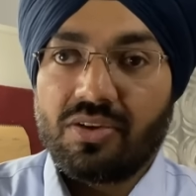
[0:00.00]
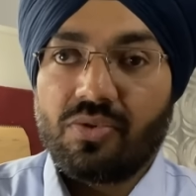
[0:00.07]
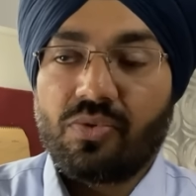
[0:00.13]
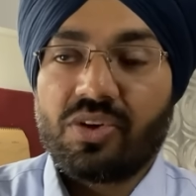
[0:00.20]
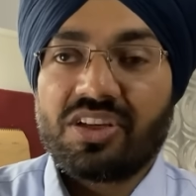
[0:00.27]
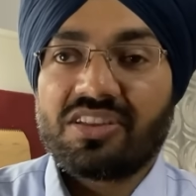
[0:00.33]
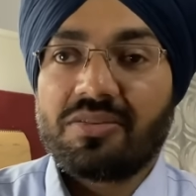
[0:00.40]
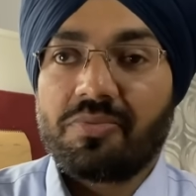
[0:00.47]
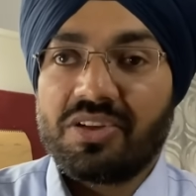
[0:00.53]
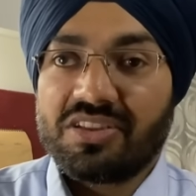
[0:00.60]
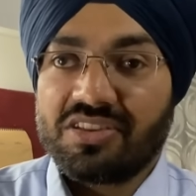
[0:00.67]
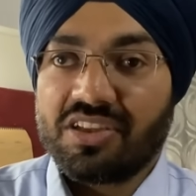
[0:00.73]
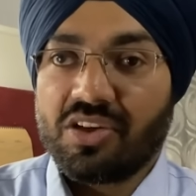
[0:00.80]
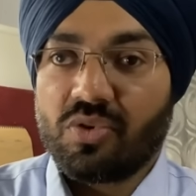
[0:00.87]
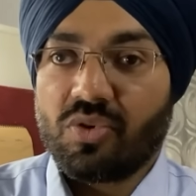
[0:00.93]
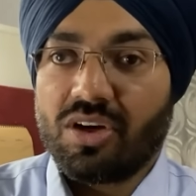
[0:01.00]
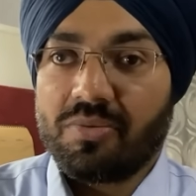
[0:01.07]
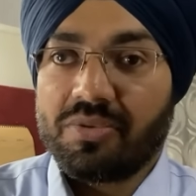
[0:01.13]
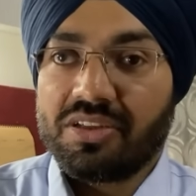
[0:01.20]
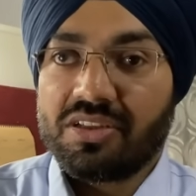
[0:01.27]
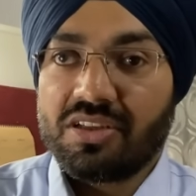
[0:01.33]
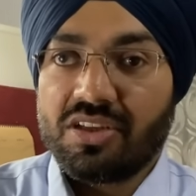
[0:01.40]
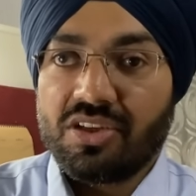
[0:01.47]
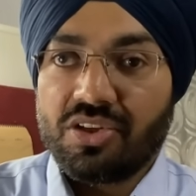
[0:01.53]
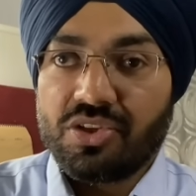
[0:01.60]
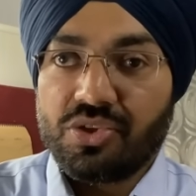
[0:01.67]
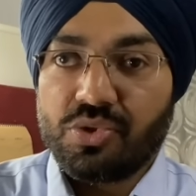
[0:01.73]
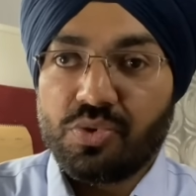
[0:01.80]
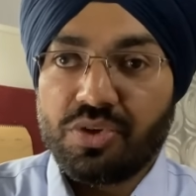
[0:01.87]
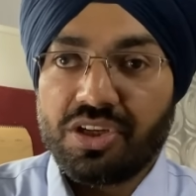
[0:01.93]
What is the basic requirement?
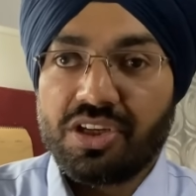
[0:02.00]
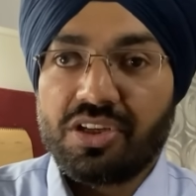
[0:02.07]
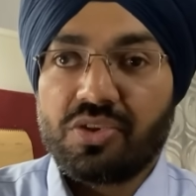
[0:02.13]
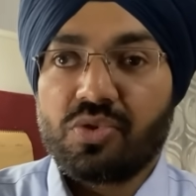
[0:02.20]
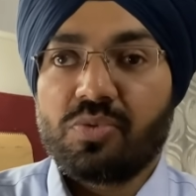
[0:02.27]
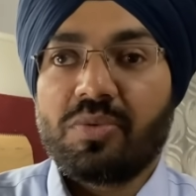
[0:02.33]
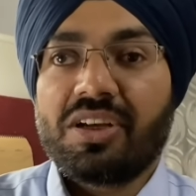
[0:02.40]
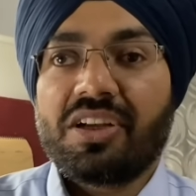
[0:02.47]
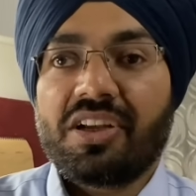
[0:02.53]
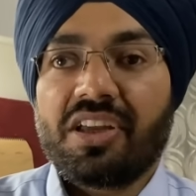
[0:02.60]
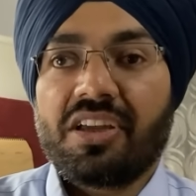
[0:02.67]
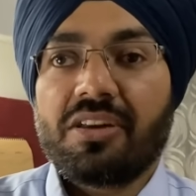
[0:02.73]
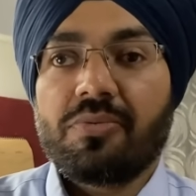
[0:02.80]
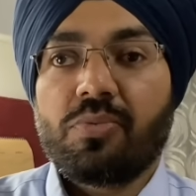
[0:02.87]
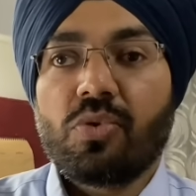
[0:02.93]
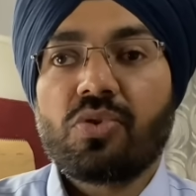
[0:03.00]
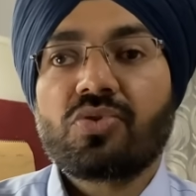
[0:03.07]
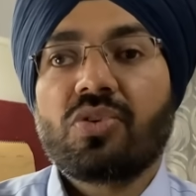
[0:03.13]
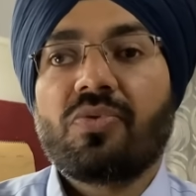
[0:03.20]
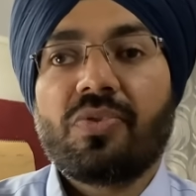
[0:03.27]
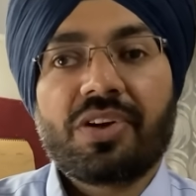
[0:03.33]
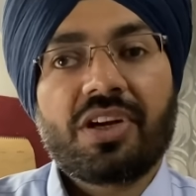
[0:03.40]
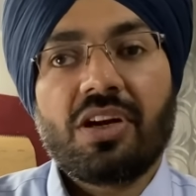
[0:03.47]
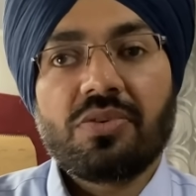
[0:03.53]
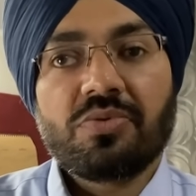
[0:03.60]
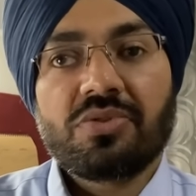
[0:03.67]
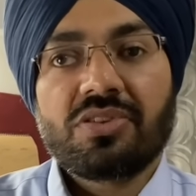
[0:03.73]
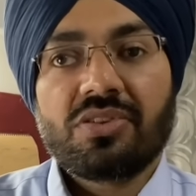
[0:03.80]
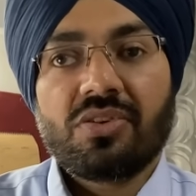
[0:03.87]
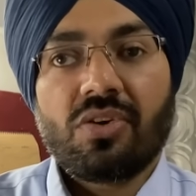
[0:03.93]
You need to maintain books of
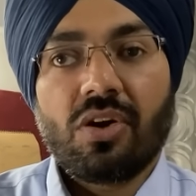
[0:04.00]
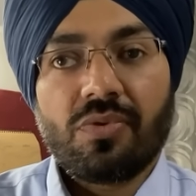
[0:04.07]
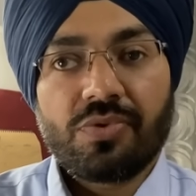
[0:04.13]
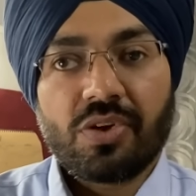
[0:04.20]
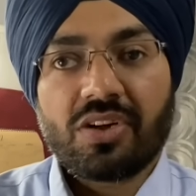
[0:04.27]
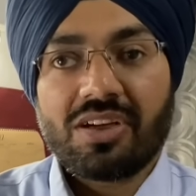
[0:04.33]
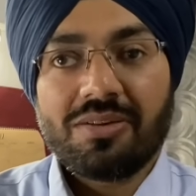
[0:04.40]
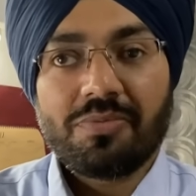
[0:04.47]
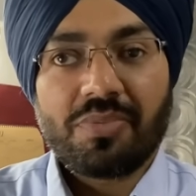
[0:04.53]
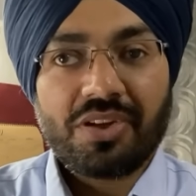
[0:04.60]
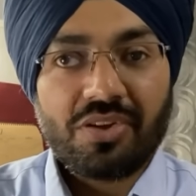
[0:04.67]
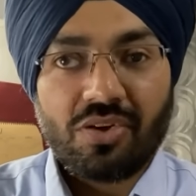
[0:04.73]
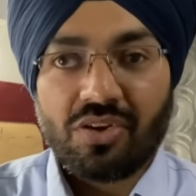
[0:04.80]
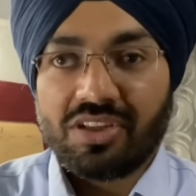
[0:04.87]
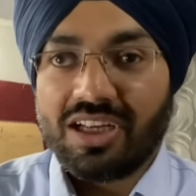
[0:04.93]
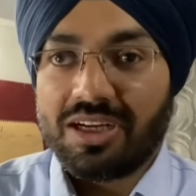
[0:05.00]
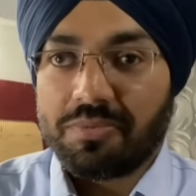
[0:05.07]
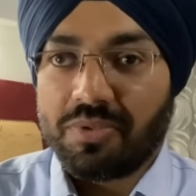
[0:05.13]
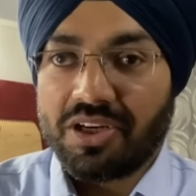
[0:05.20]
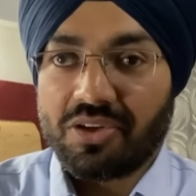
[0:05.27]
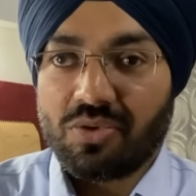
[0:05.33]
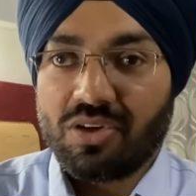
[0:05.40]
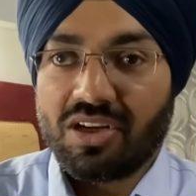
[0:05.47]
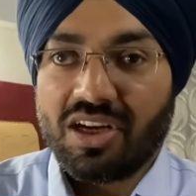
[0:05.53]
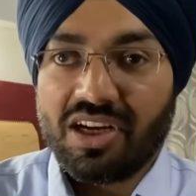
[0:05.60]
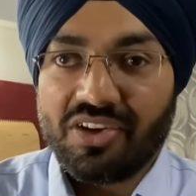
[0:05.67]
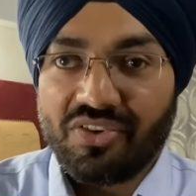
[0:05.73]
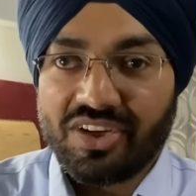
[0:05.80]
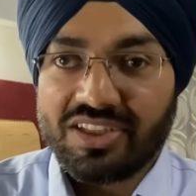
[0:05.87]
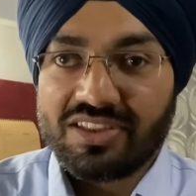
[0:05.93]
accounts of your company on that particular
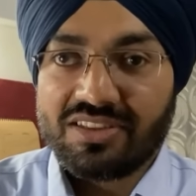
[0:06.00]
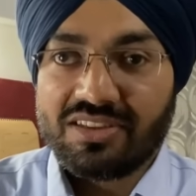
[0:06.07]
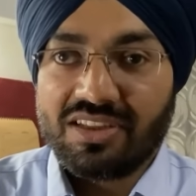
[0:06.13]
address,